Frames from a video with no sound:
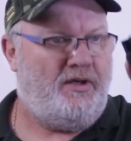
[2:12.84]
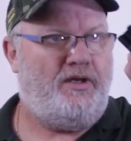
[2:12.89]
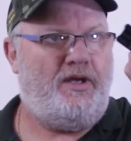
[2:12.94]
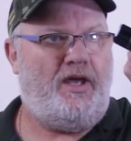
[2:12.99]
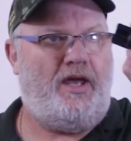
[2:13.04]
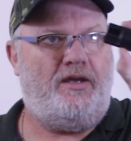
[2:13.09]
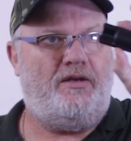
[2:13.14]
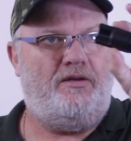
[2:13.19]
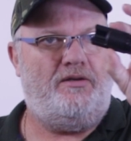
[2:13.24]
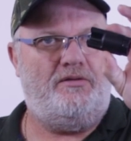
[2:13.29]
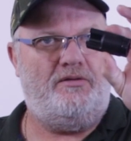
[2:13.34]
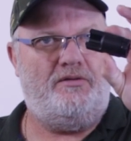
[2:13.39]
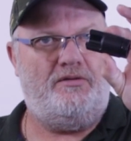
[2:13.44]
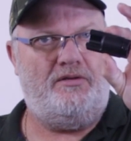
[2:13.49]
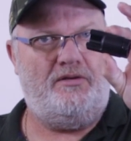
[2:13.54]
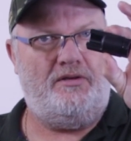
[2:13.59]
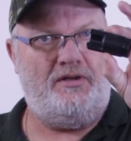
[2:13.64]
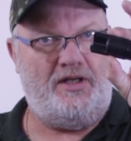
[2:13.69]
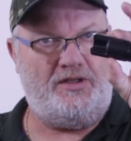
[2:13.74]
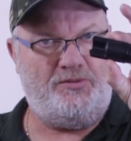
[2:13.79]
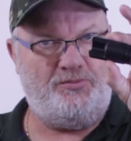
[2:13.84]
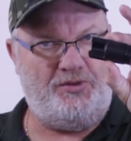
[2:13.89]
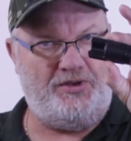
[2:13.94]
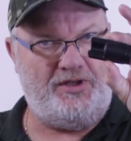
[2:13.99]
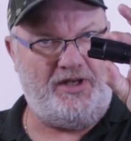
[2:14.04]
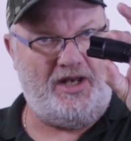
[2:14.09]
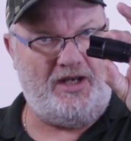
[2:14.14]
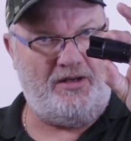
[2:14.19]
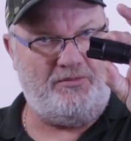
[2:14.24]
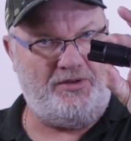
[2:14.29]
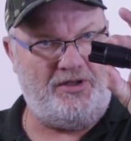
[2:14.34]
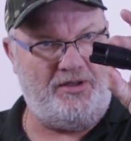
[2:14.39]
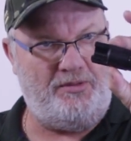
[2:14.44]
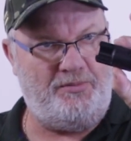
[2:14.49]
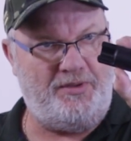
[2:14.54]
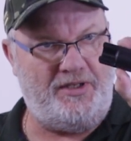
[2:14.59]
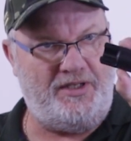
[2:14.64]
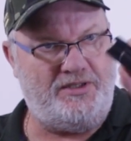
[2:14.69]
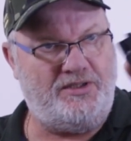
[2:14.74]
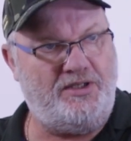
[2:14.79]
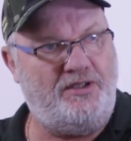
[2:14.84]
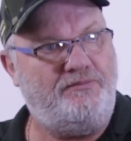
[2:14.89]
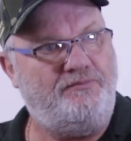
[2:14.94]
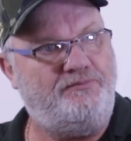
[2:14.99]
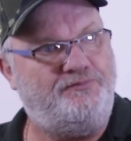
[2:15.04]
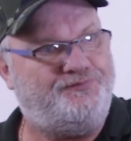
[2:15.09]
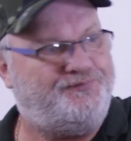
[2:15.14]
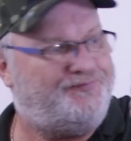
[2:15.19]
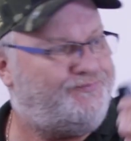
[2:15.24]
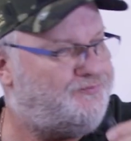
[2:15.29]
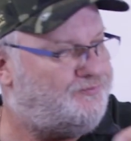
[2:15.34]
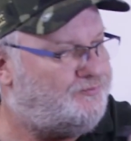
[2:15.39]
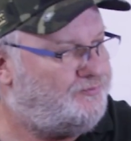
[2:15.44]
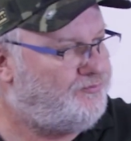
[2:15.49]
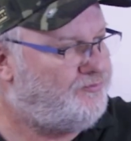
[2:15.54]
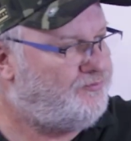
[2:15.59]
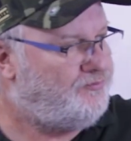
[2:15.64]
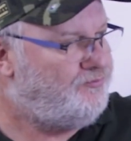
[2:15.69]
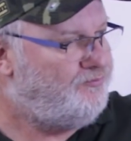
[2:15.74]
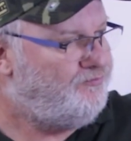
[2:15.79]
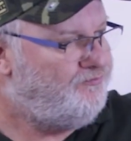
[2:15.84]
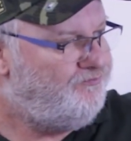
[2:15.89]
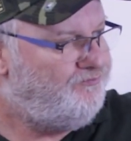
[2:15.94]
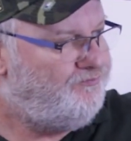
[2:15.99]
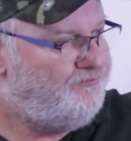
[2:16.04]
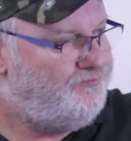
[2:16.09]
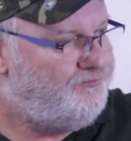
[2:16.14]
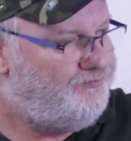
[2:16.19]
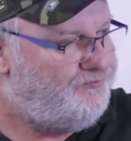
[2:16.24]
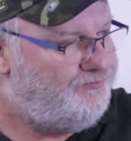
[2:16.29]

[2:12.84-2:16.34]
Okay, let's put the aluminium piece on. It